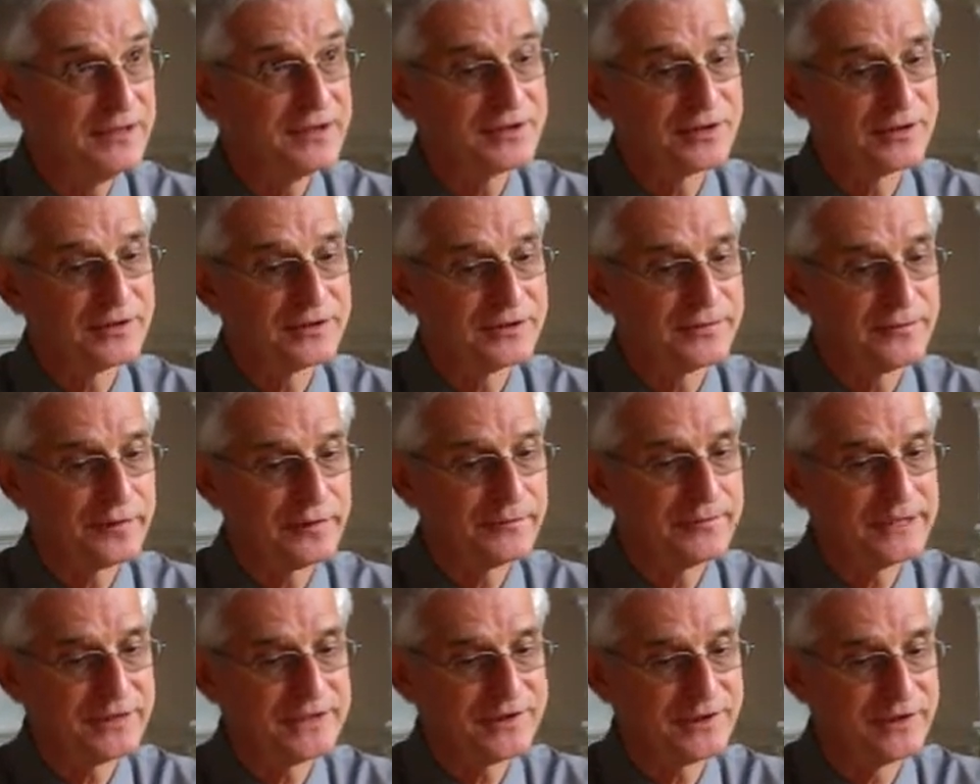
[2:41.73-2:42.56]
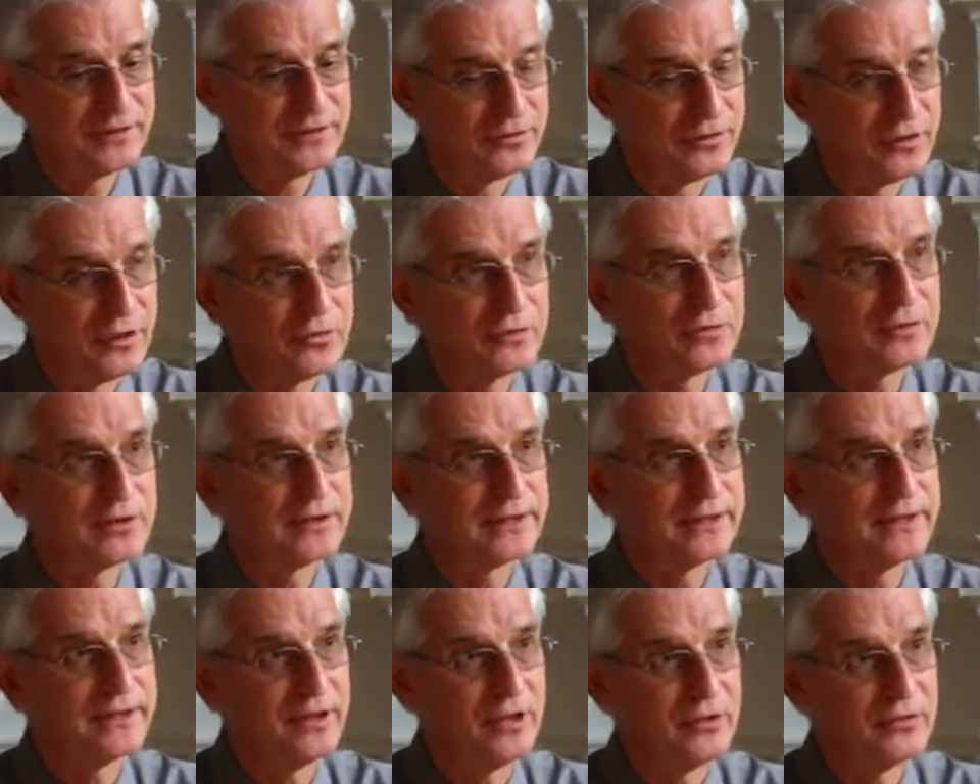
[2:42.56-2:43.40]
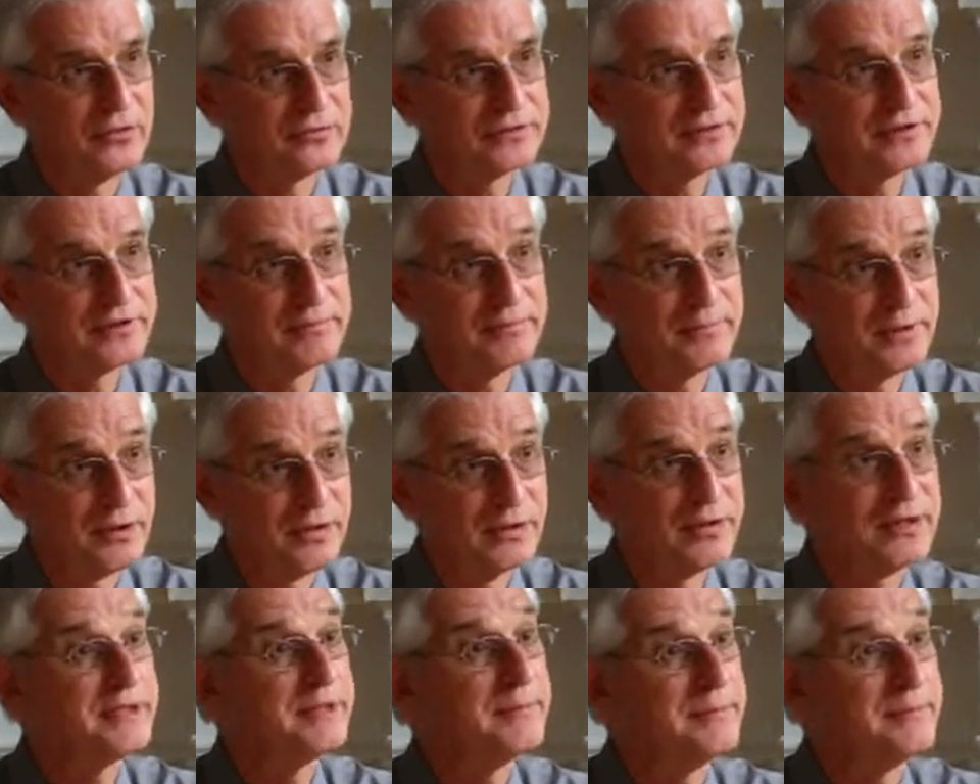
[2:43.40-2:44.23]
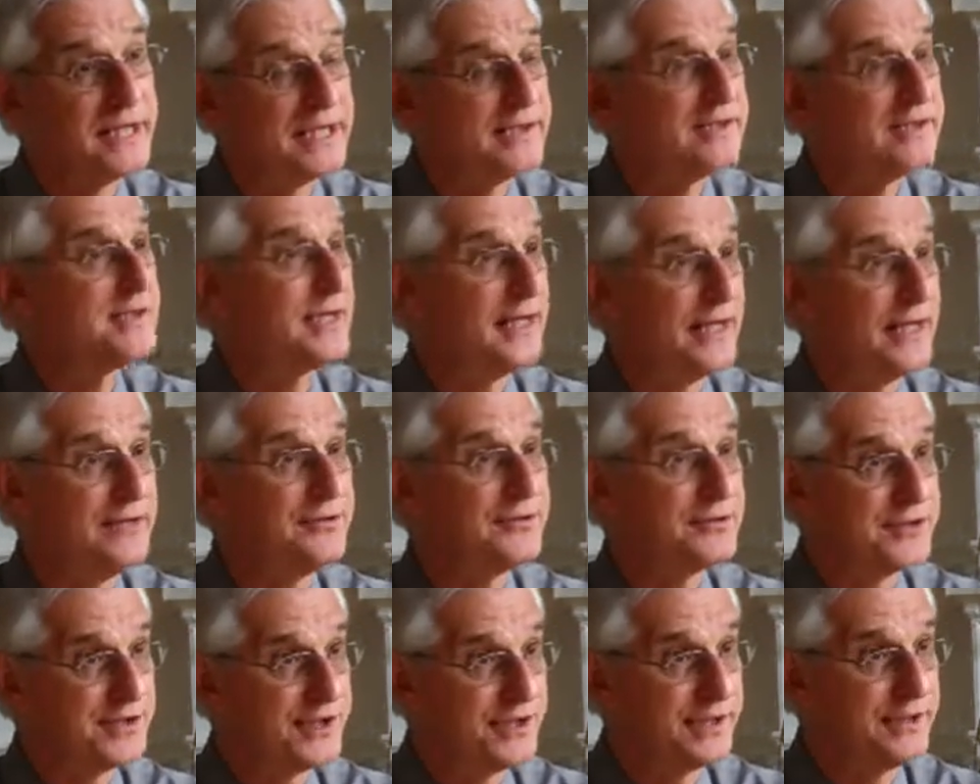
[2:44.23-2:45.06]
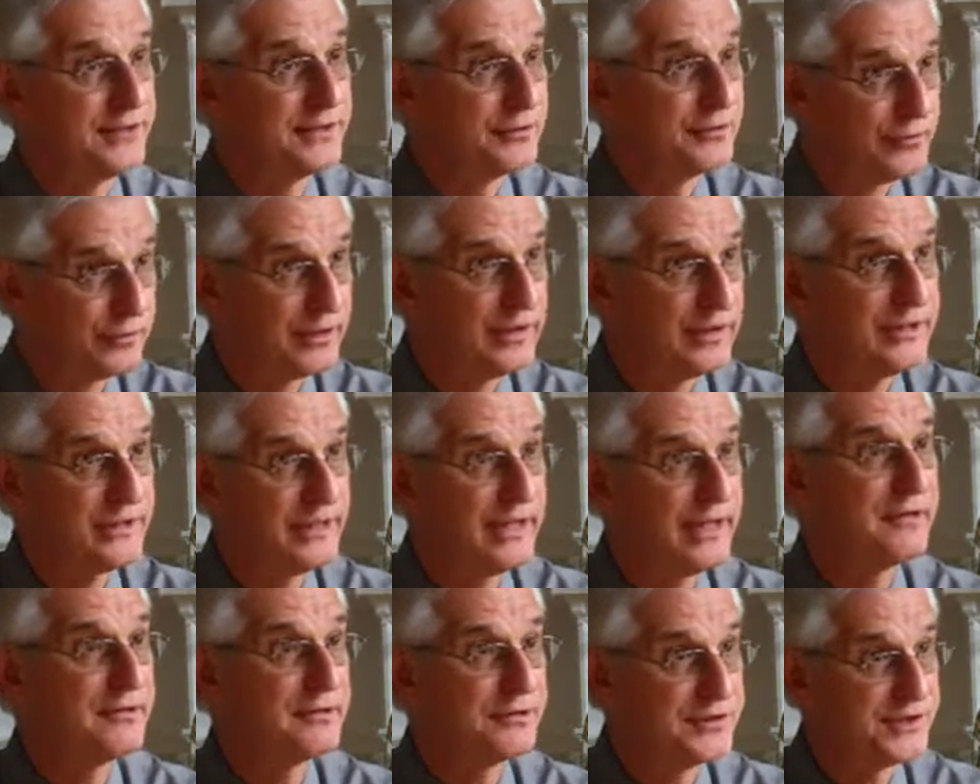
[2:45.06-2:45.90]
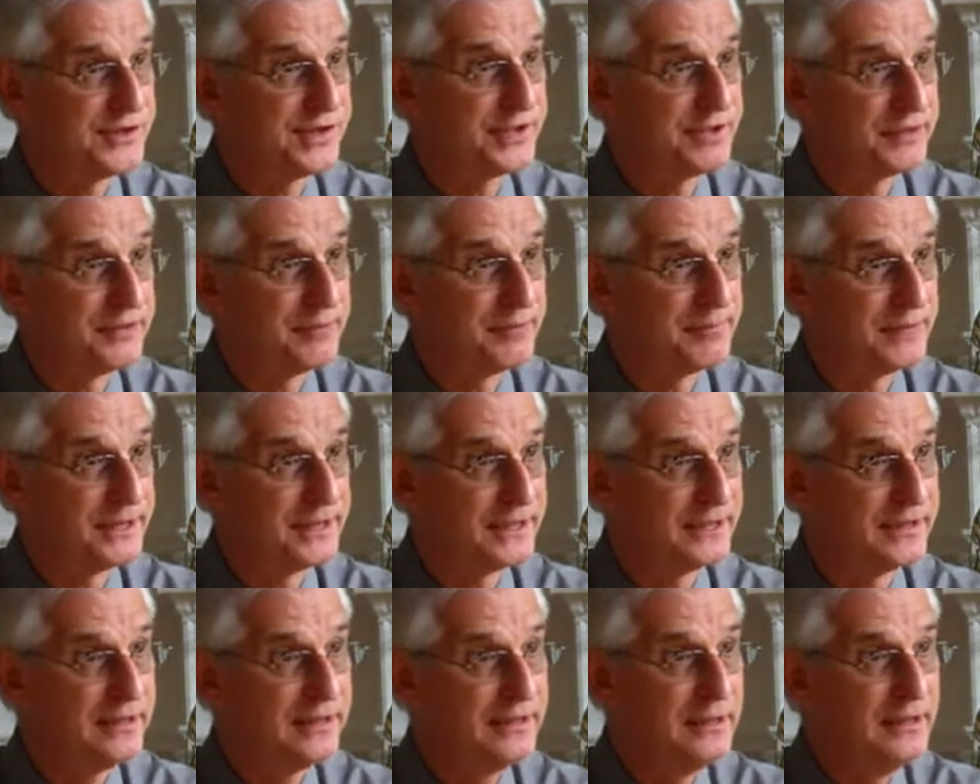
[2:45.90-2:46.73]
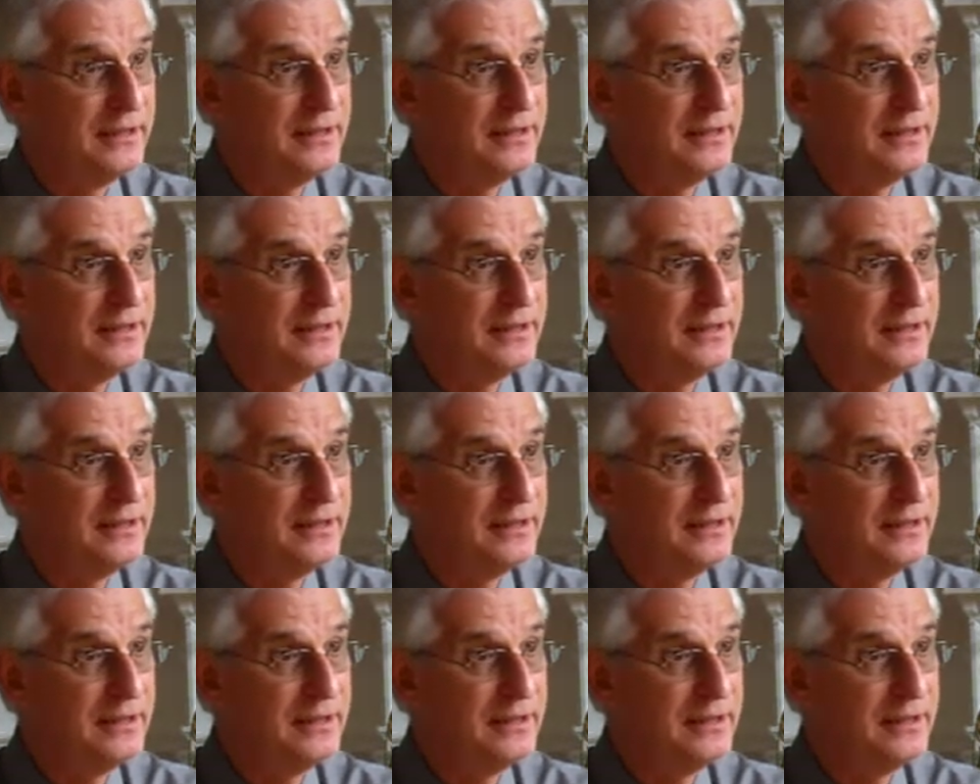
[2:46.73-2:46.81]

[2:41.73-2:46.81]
So it's very much a locally owned, community-based energy, green energy company